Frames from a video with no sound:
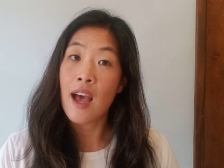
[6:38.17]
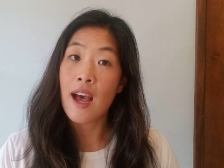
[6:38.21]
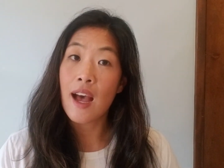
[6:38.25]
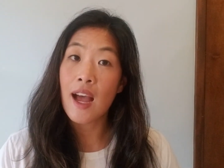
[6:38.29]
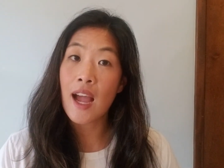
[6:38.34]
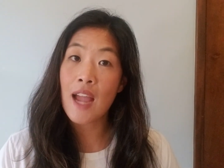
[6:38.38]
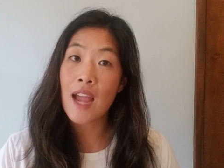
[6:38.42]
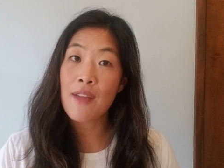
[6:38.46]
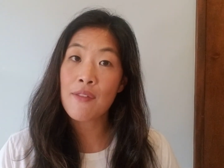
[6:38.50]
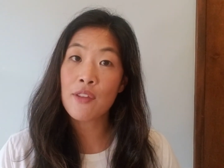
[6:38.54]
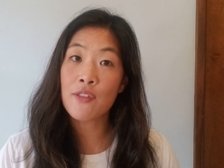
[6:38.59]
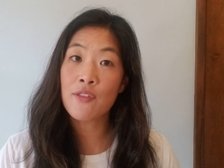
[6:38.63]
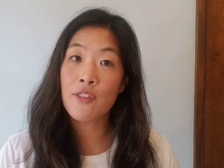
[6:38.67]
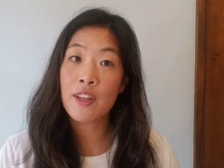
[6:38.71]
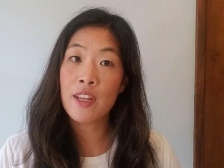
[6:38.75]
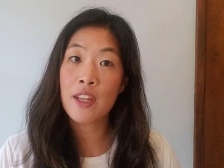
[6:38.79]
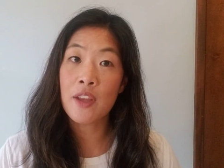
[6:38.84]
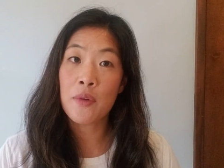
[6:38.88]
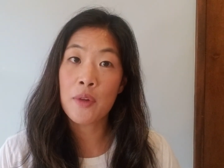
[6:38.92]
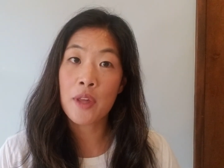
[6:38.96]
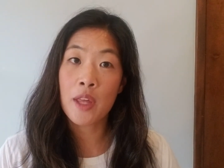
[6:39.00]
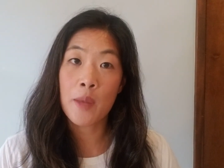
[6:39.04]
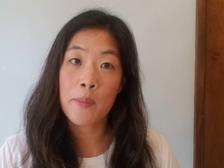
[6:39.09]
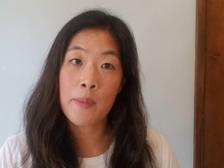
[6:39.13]
I have a video
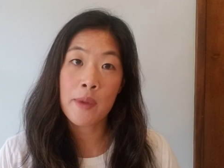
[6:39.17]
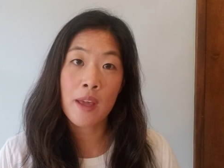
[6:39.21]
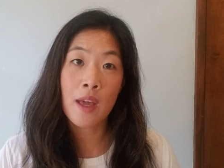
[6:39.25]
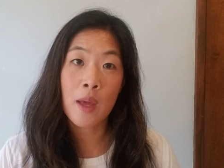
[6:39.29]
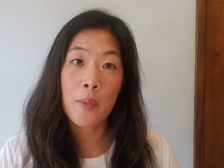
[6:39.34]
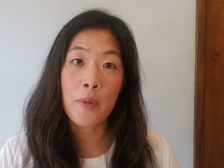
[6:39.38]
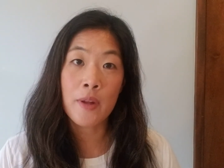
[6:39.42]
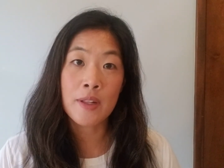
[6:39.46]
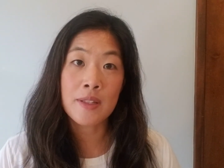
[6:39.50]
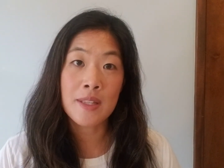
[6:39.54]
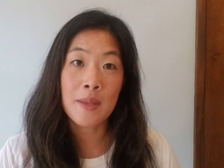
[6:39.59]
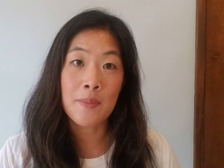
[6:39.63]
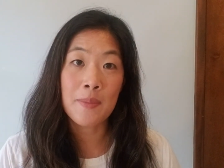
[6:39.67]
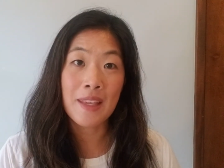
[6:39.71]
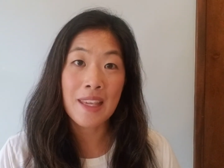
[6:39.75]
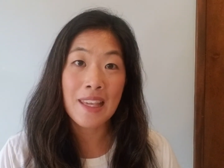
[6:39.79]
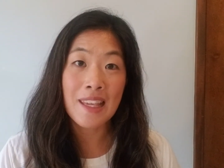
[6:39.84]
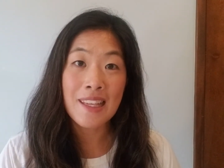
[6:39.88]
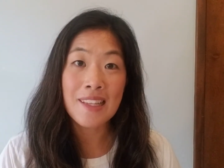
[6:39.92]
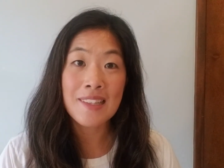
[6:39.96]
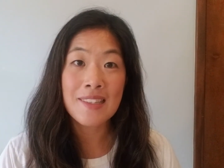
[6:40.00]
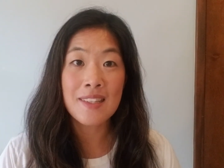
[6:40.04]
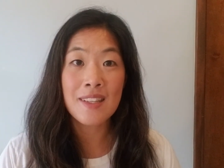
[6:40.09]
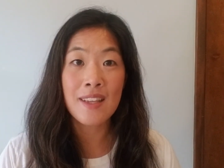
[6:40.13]
coming up on some
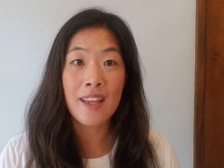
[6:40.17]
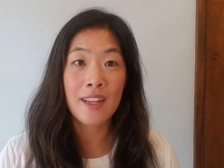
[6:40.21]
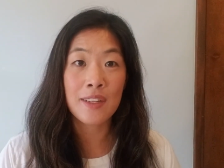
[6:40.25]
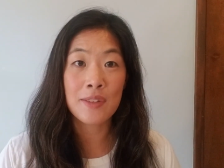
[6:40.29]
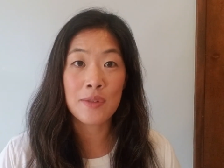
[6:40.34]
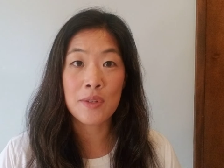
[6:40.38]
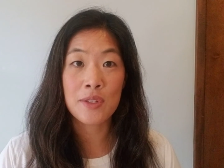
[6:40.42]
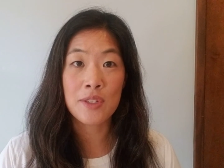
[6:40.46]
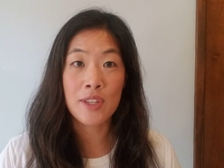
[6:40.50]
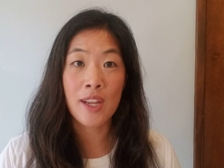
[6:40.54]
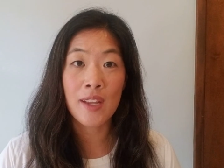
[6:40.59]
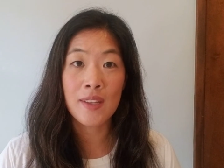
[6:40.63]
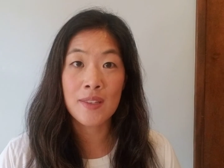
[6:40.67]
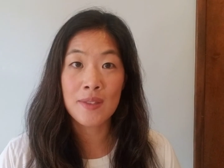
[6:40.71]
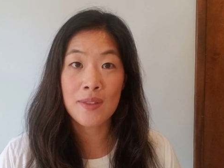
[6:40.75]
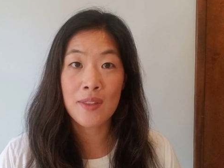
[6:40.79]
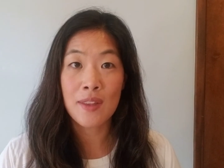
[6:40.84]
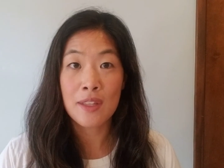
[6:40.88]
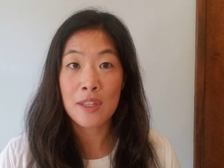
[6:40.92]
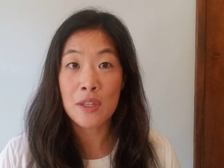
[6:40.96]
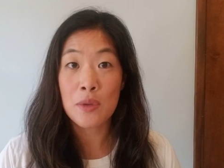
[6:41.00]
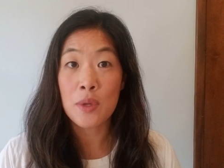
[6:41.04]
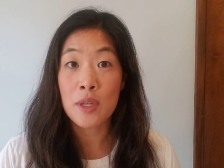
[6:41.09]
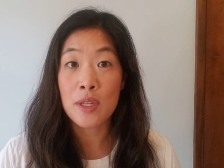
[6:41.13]
easy exercises
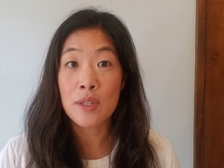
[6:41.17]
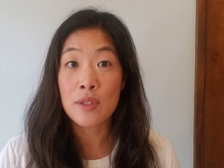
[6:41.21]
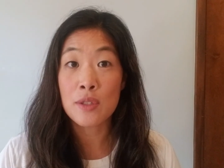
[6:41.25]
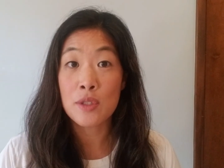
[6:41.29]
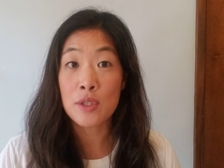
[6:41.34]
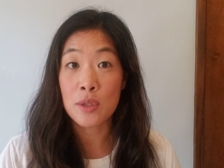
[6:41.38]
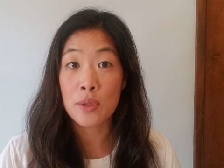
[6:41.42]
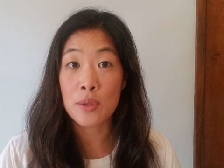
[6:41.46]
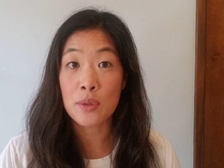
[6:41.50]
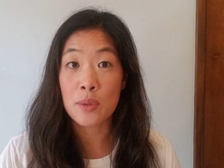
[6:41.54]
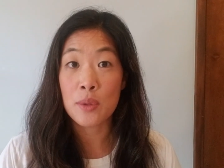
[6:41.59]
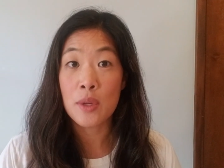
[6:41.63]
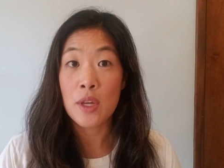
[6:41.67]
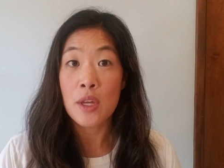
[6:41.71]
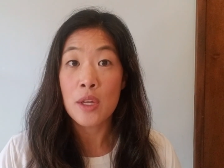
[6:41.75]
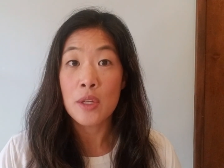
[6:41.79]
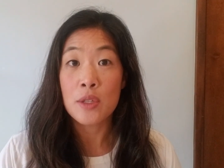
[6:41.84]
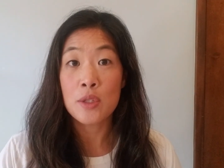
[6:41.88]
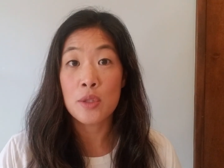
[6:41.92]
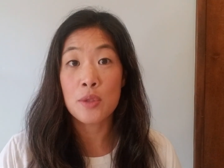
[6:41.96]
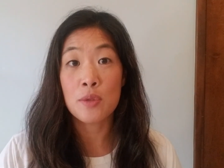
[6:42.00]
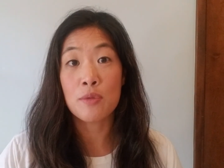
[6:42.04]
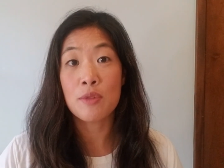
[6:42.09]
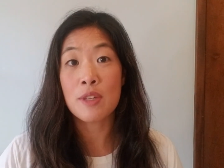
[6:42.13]
that you can do
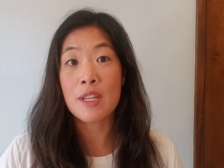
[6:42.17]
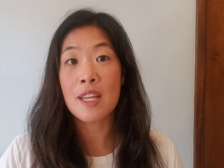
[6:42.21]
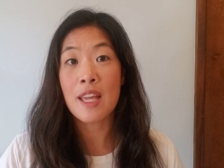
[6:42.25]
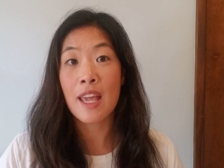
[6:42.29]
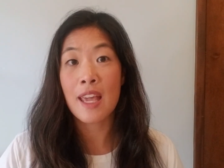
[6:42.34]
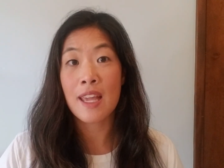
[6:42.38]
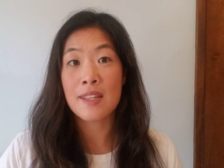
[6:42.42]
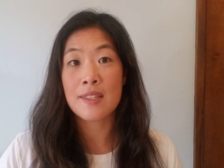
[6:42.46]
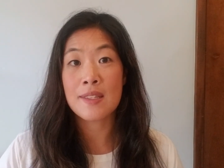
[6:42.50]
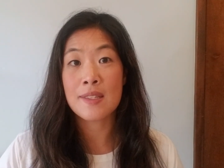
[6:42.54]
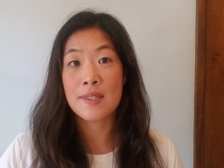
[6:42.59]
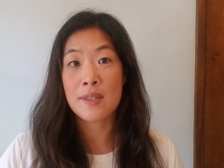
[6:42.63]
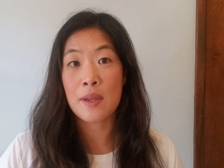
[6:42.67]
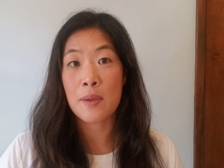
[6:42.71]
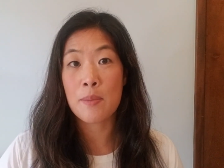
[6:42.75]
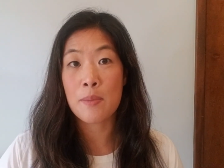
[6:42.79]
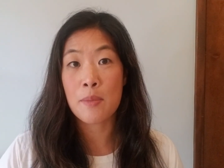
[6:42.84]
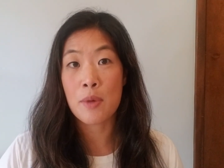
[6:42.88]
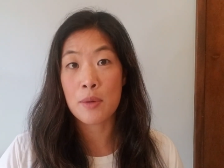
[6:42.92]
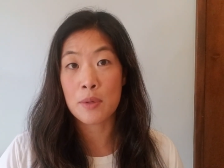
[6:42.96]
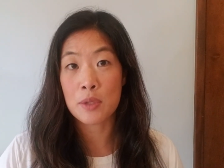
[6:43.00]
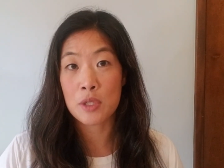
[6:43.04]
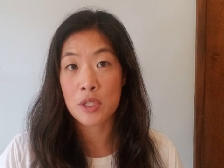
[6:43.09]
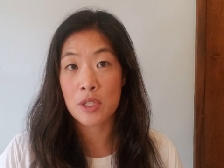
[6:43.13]
to regain some
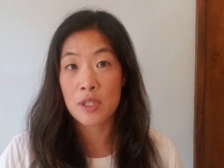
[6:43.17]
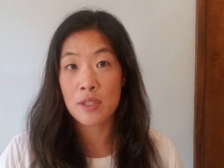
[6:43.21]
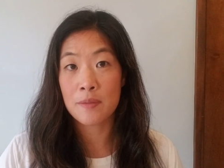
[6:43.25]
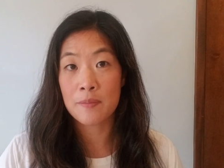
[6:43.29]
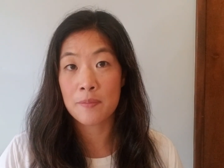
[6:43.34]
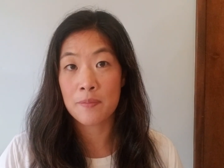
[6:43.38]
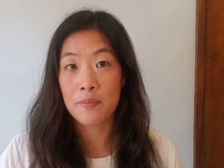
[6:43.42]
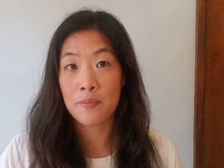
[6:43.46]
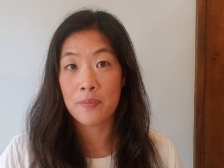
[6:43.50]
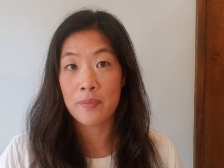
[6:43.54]
motion.